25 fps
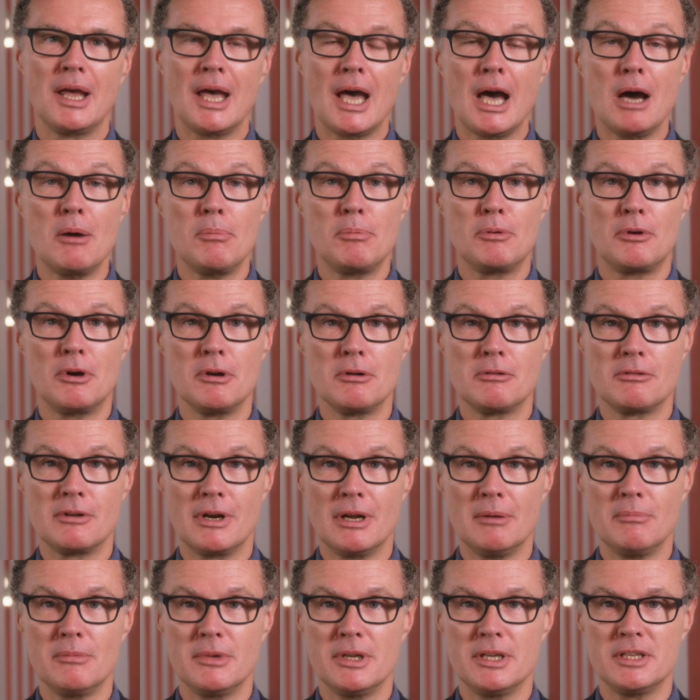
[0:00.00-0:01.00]
Our
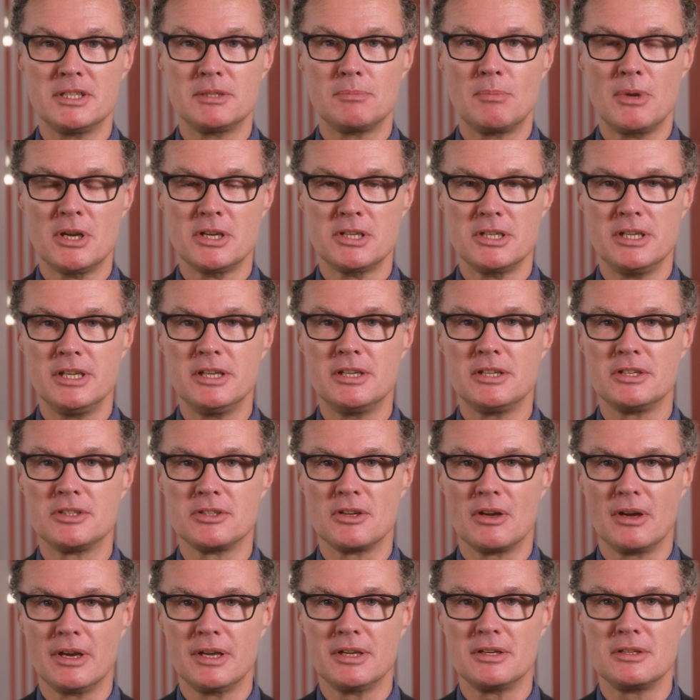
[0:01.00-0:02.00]
programme is specially
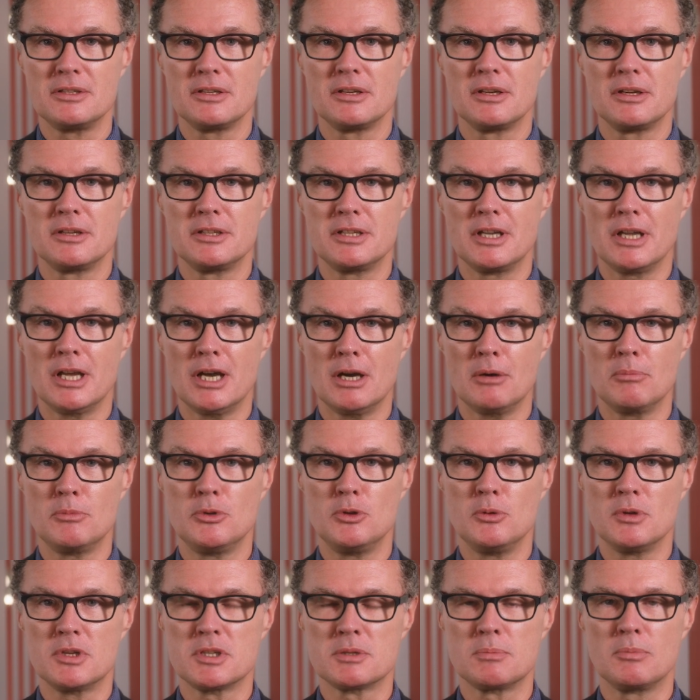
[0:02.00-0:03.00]
designed to
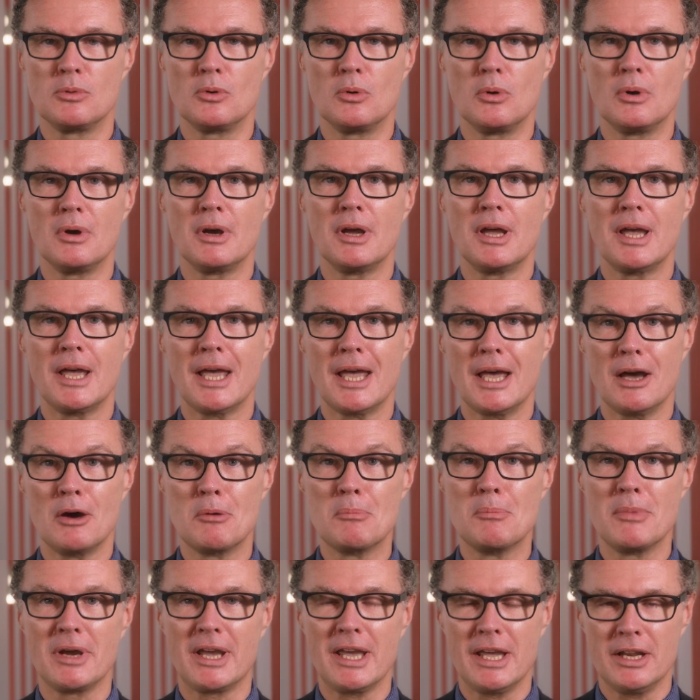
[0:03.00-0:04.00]
help you explore
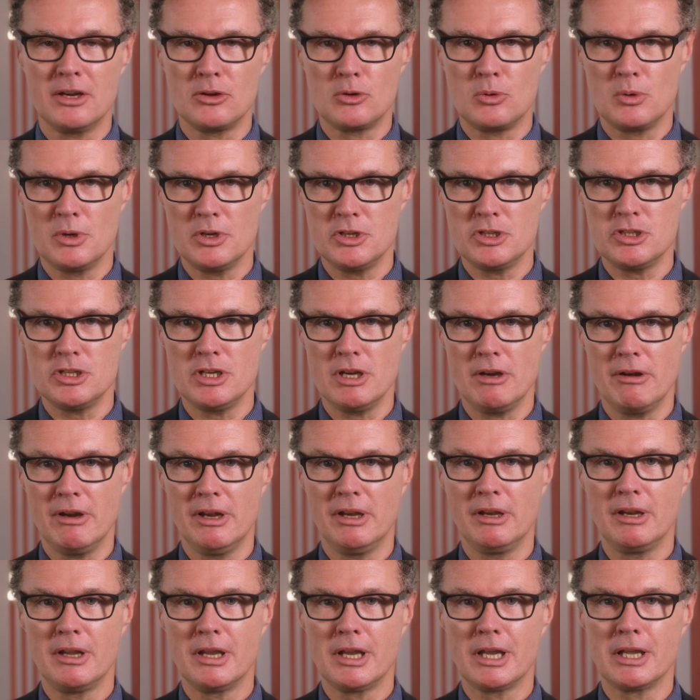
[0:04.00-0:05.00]
how mechanical
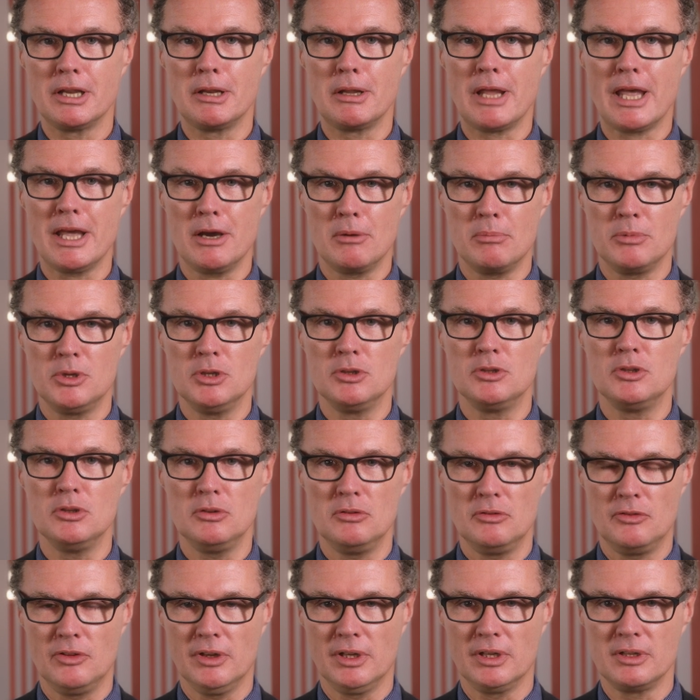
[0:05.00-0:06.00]
engineering can help you
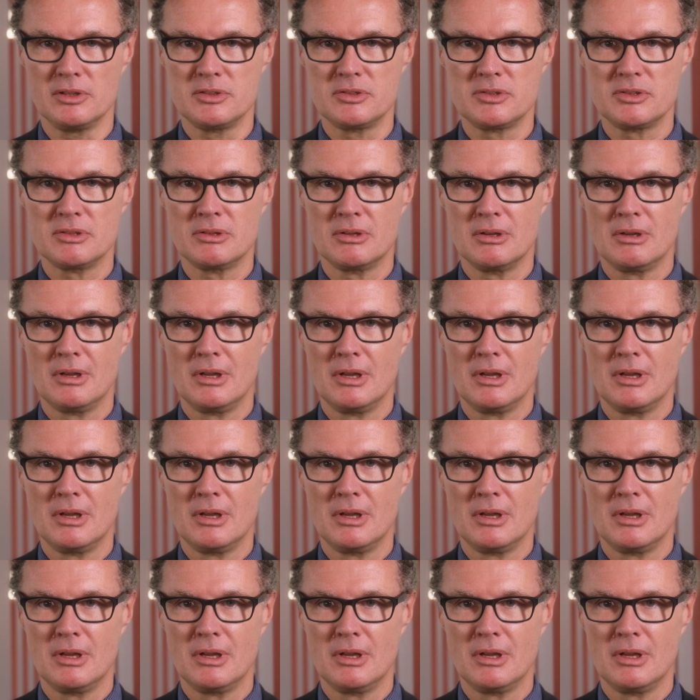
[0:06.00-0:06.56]
do things